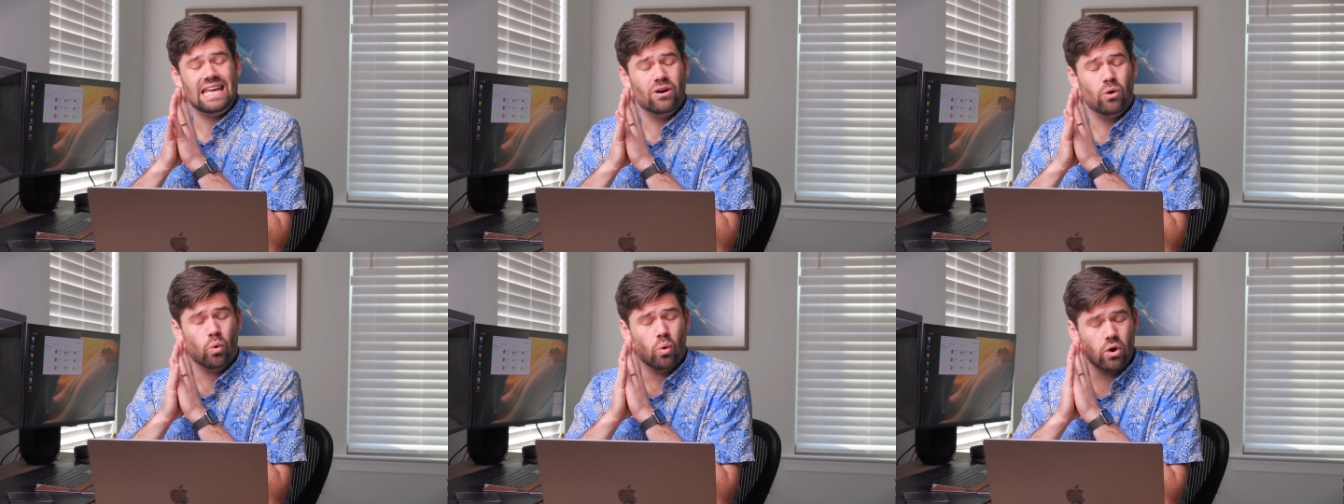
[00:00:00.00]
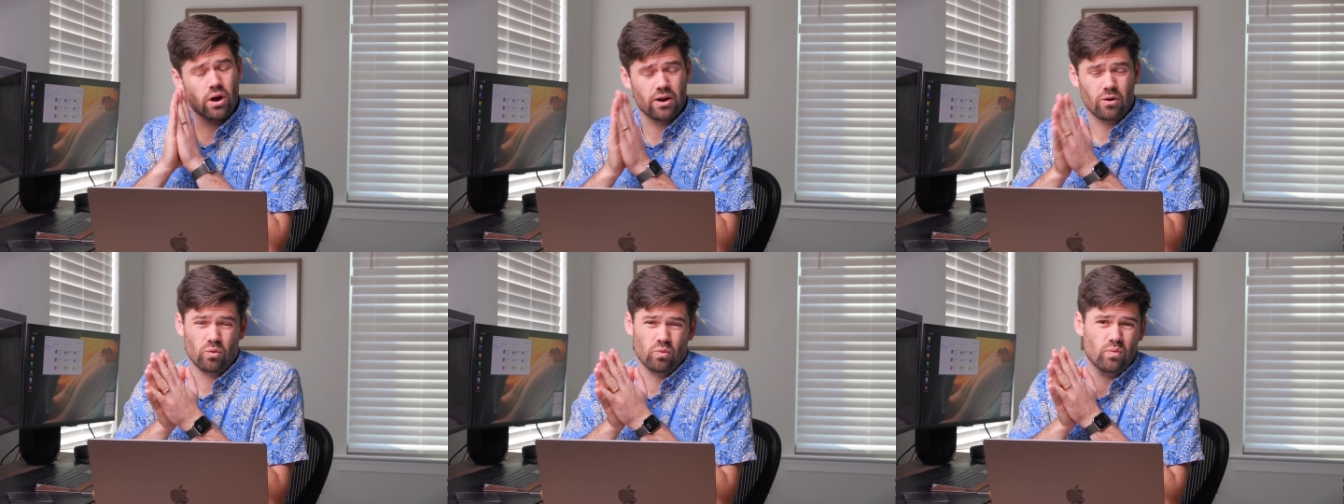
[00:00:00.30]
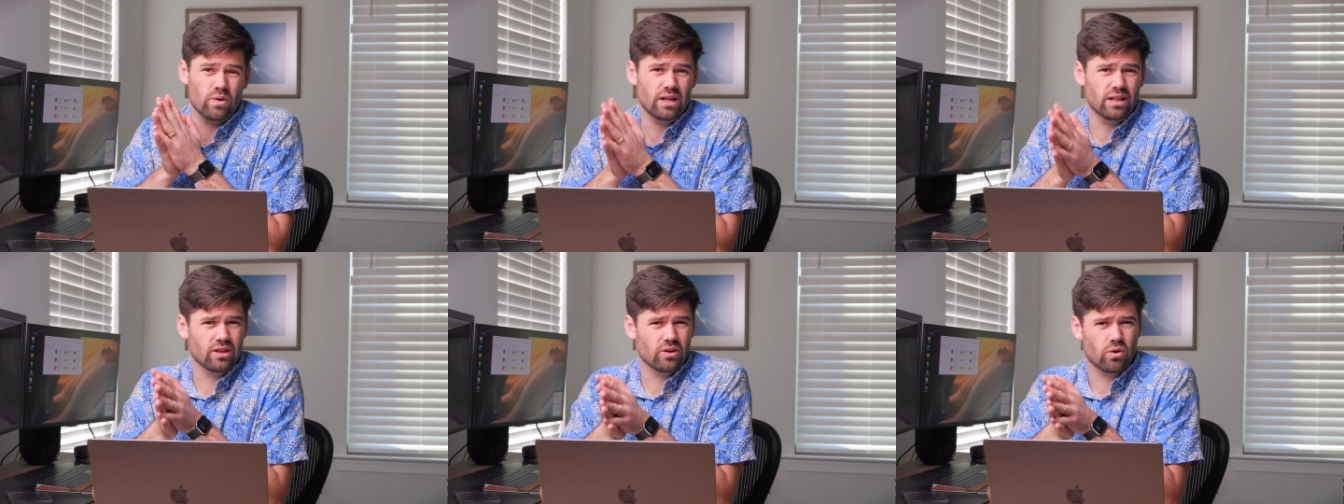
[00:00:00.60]
or a
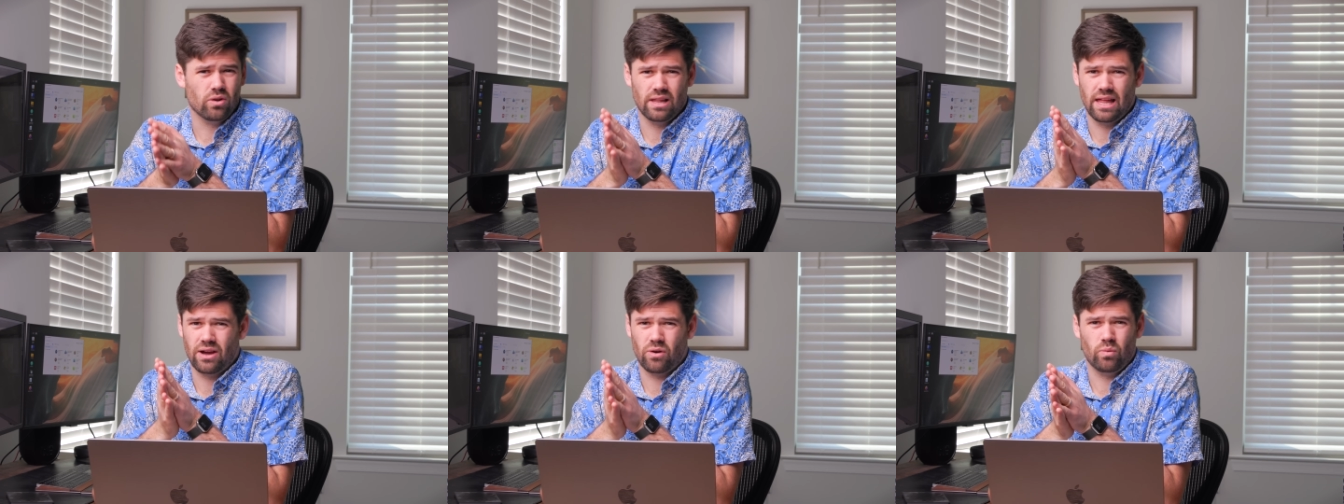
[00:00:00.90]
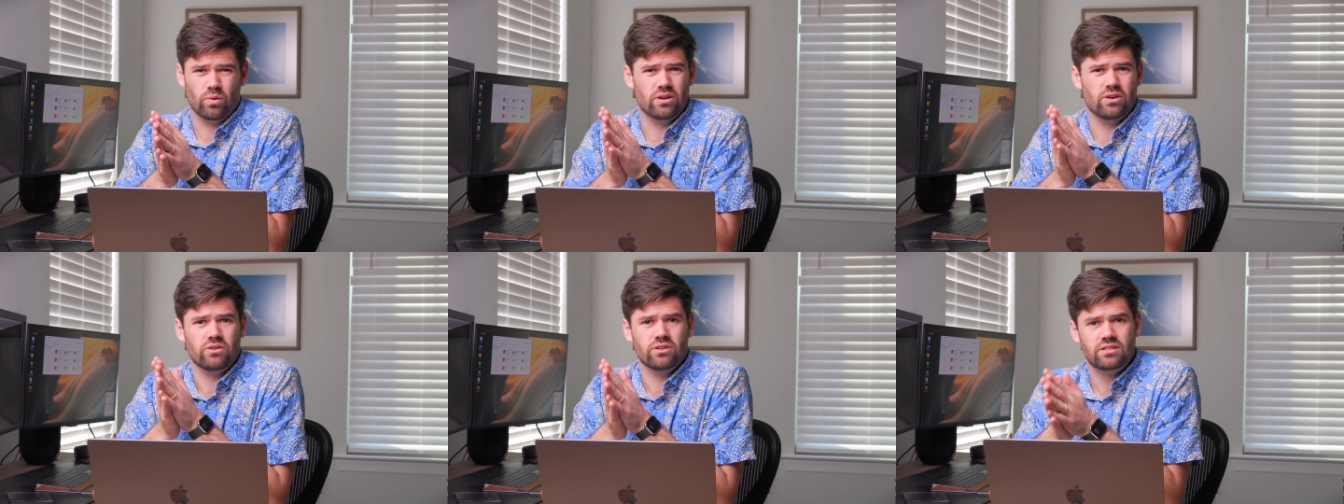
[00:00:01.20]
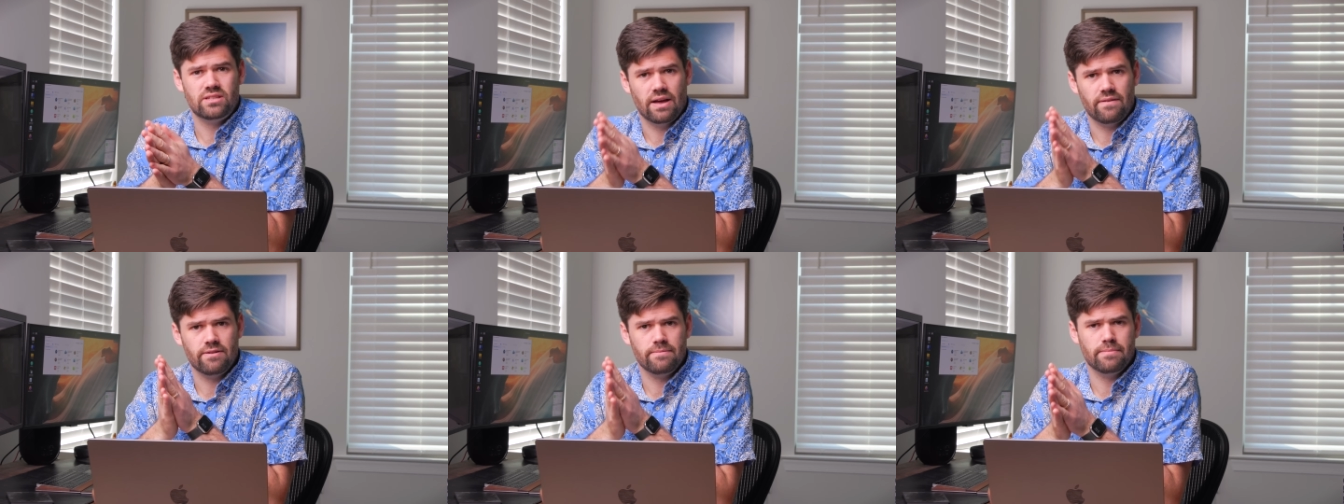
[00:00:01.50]
really old like Windows
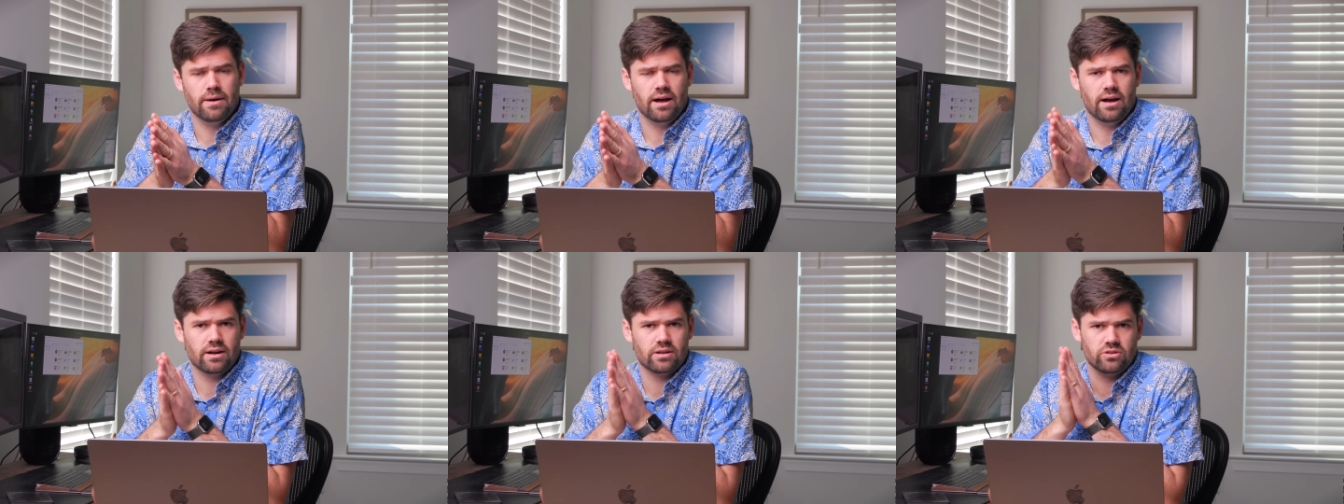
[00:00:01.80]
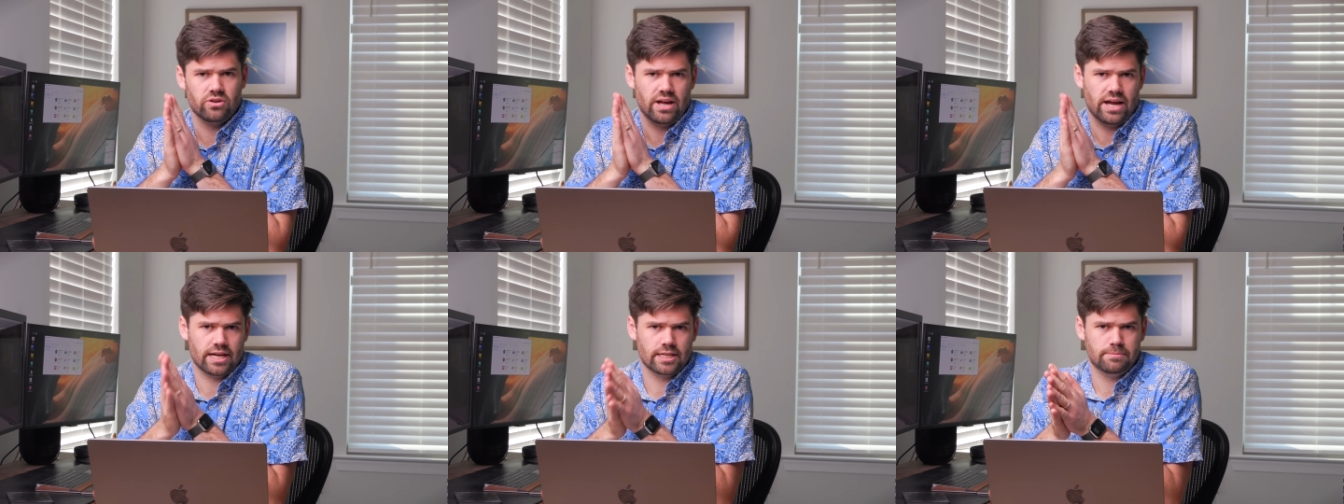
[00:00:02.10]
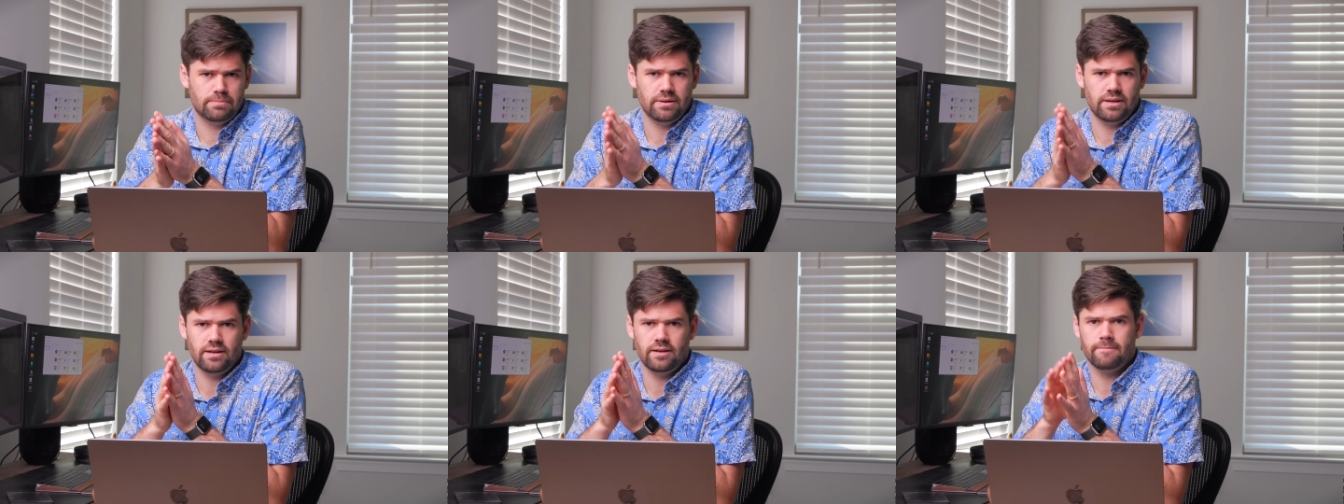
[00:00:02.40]
7 box or
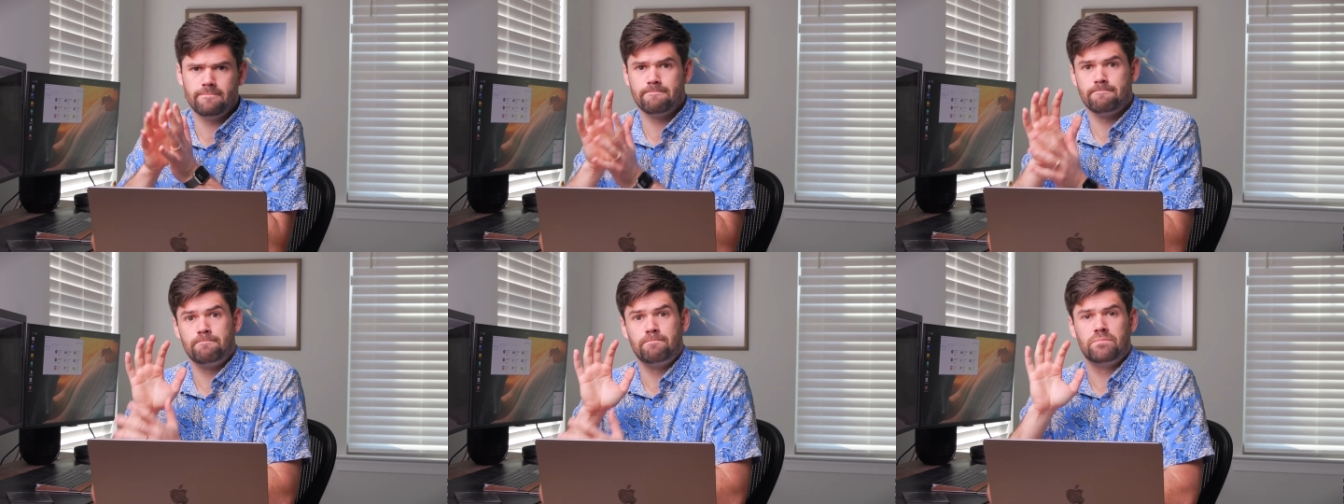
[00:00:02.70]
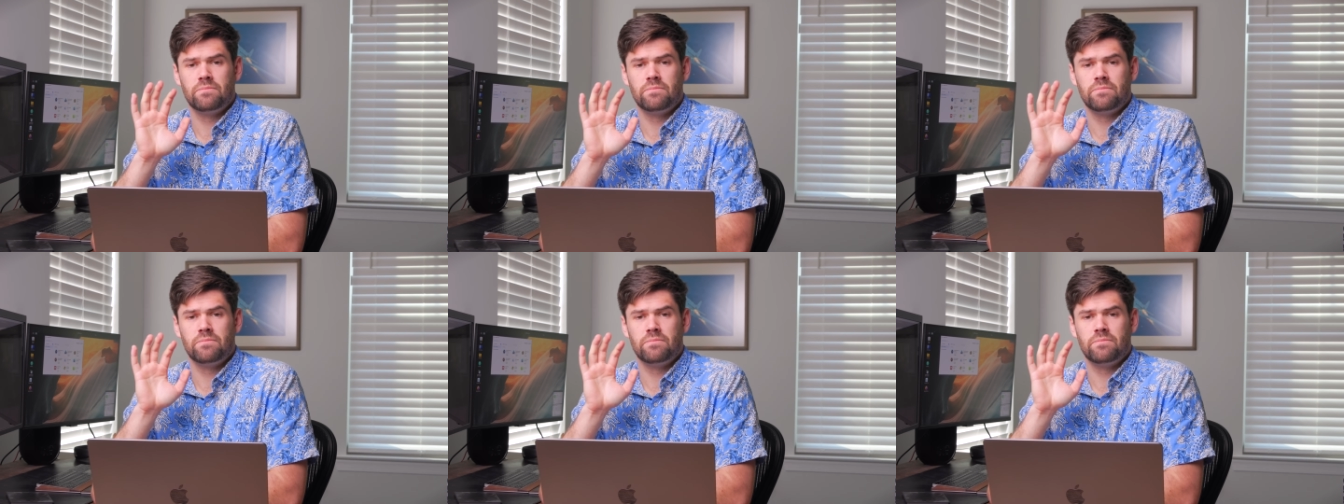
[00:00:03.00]
XP.